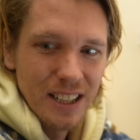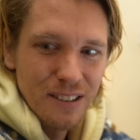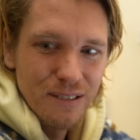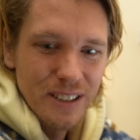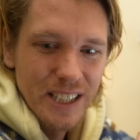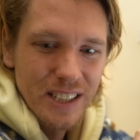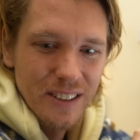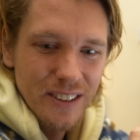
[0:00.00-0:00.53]

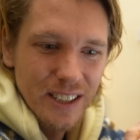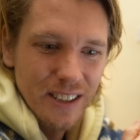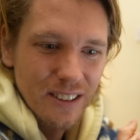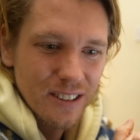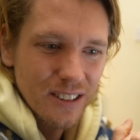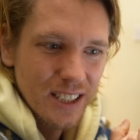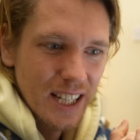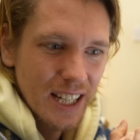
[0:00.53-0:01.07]
redoing a
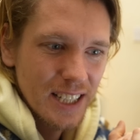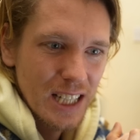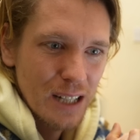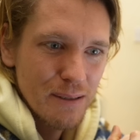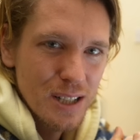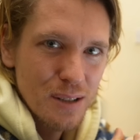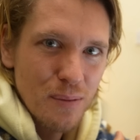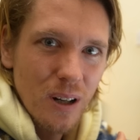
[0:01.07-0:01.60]
hurricane
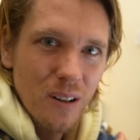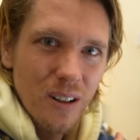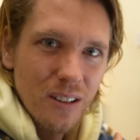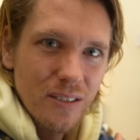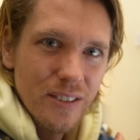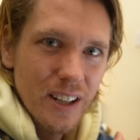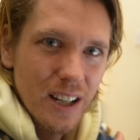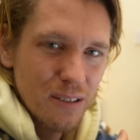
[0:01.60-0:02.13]
damaged boat
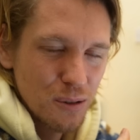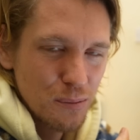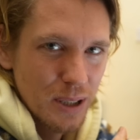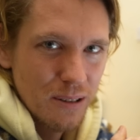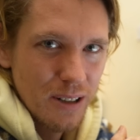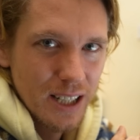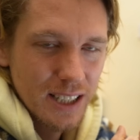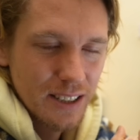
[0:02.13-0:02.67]
over there will be
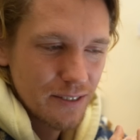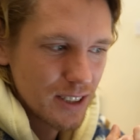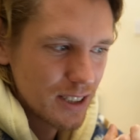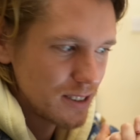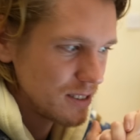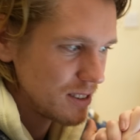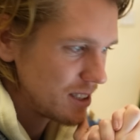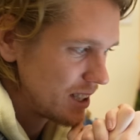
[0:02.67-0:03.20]
quite difficult.